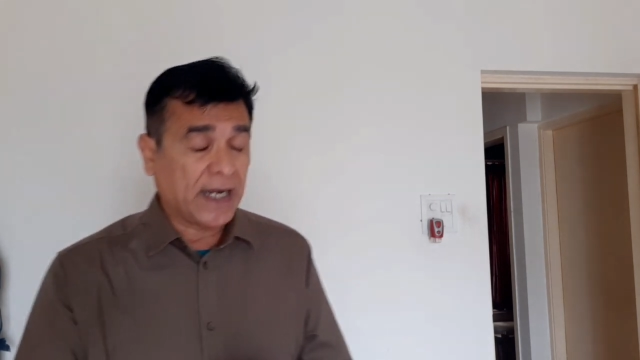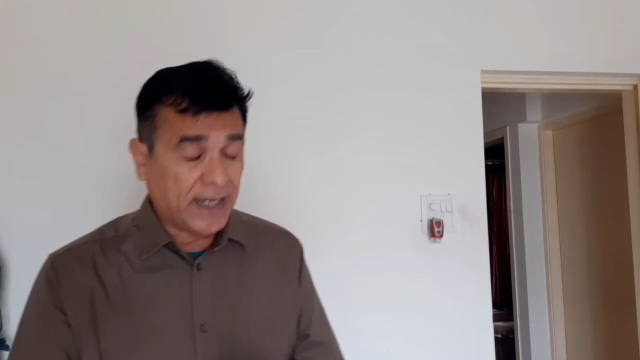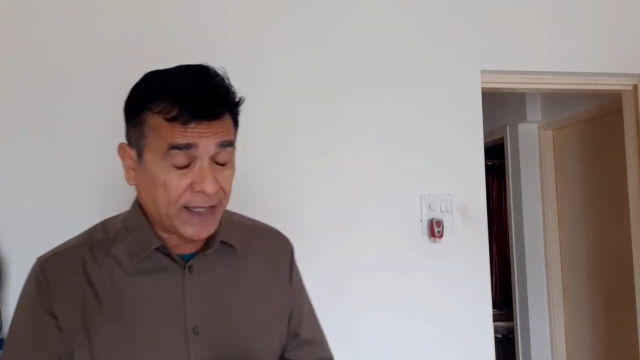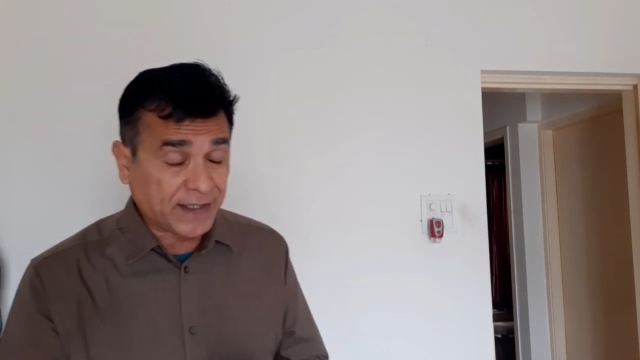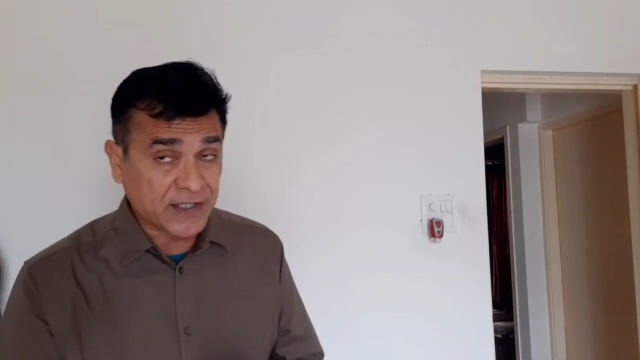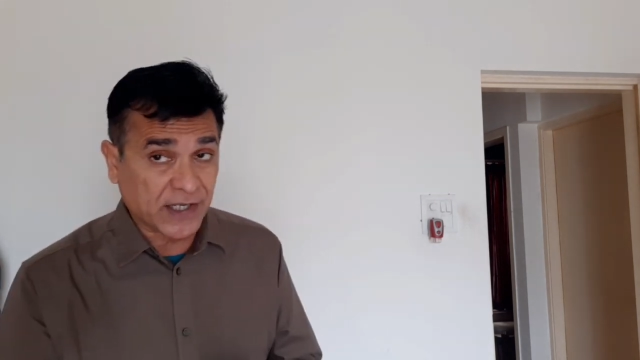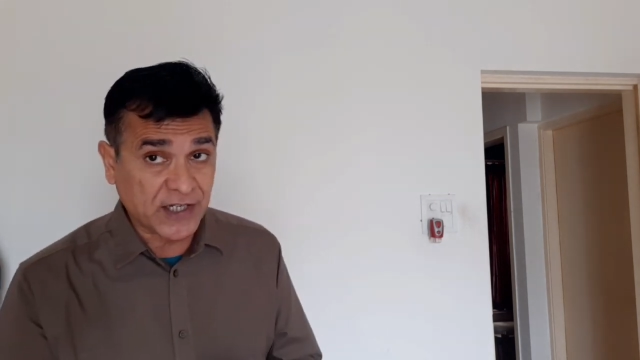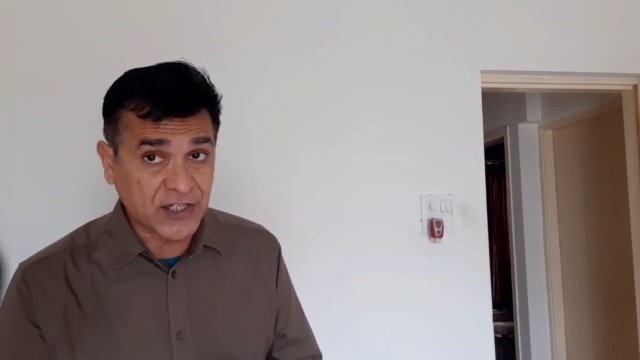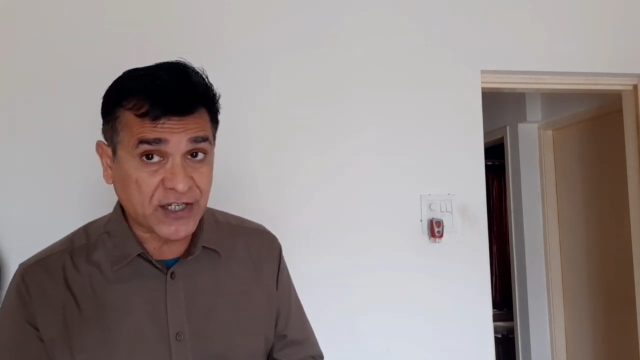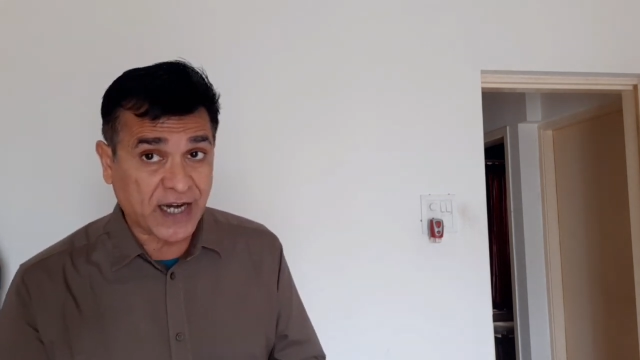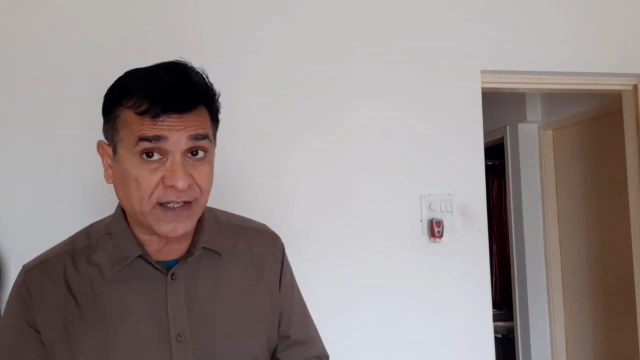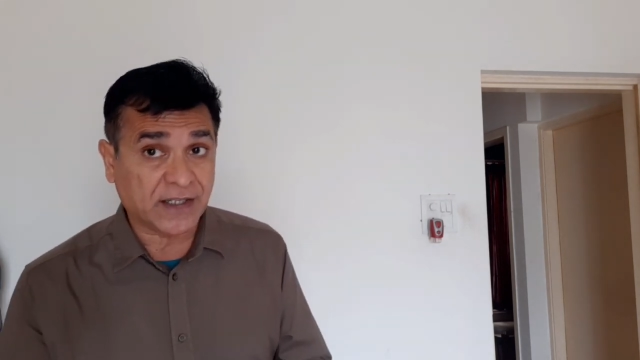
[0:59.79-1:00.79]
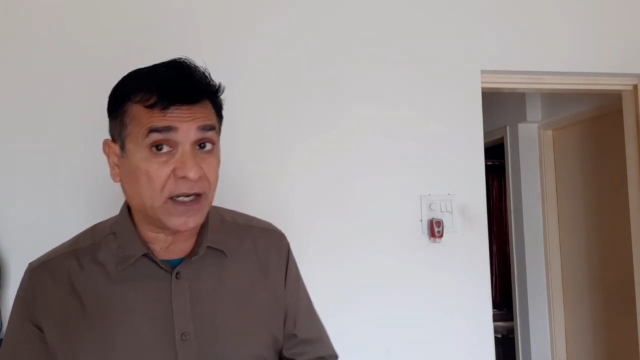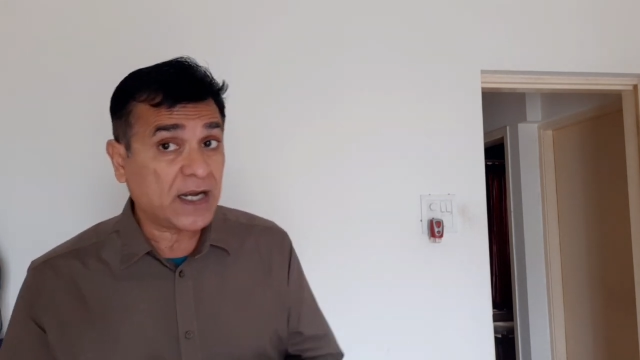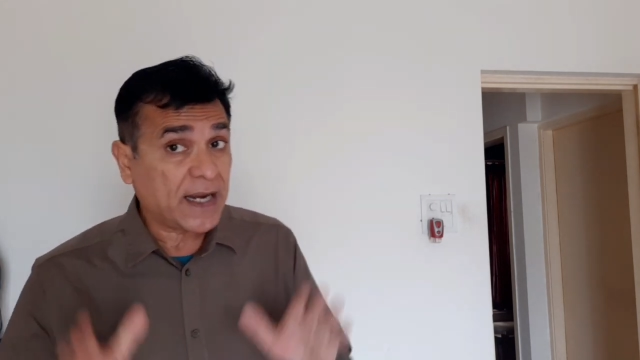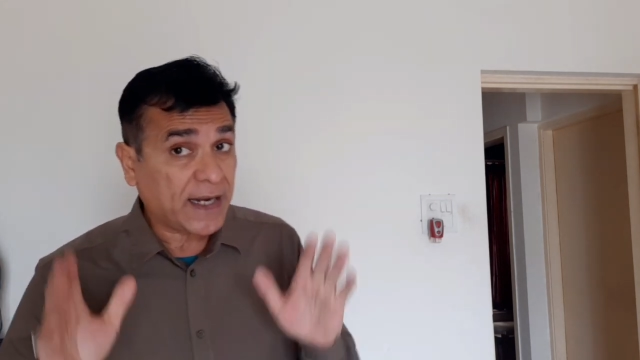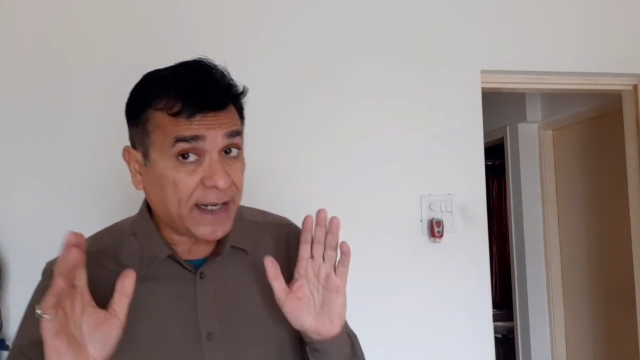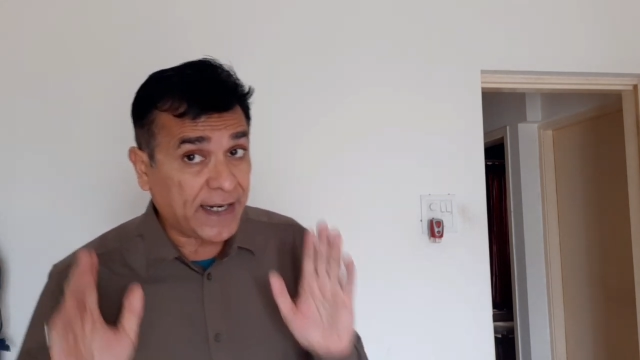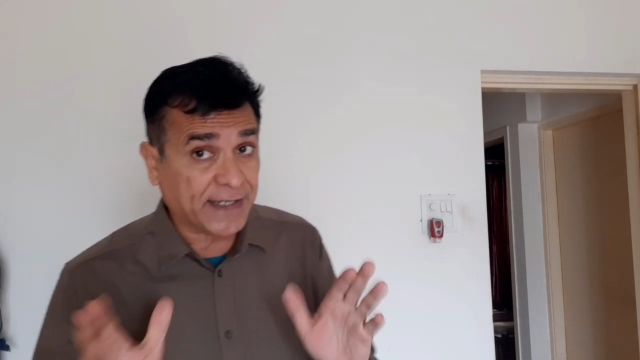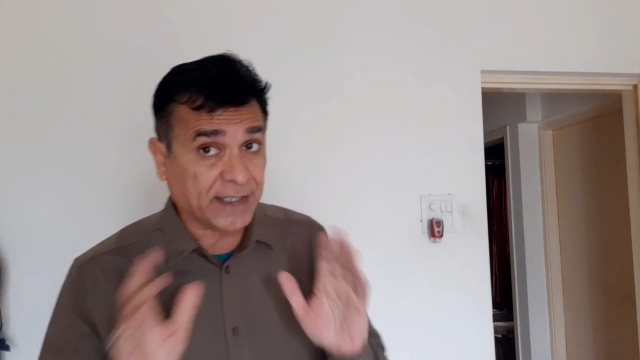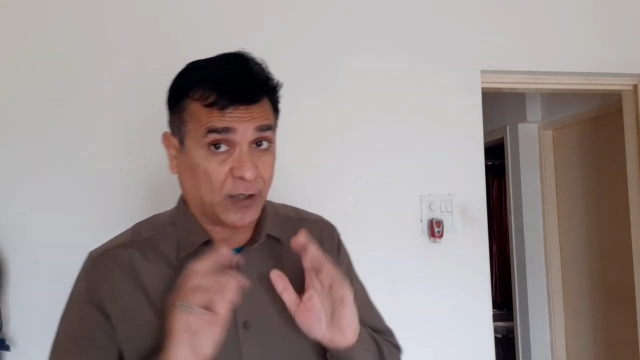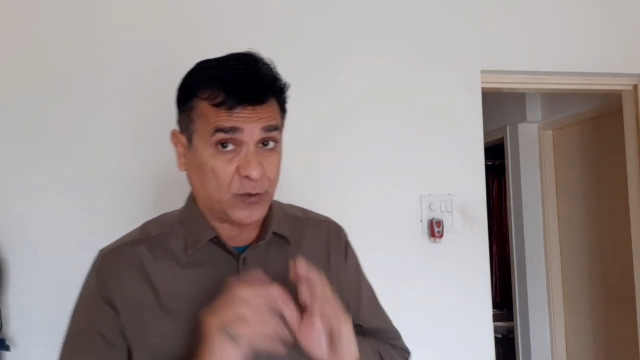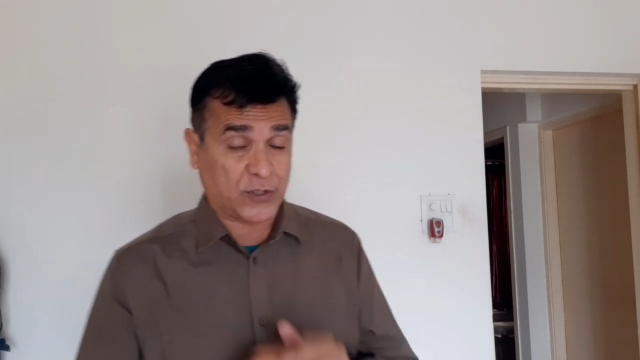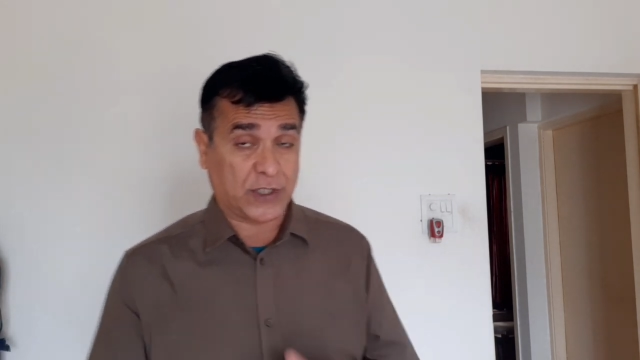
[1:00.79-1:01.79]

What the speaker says: Let us understand the 8th house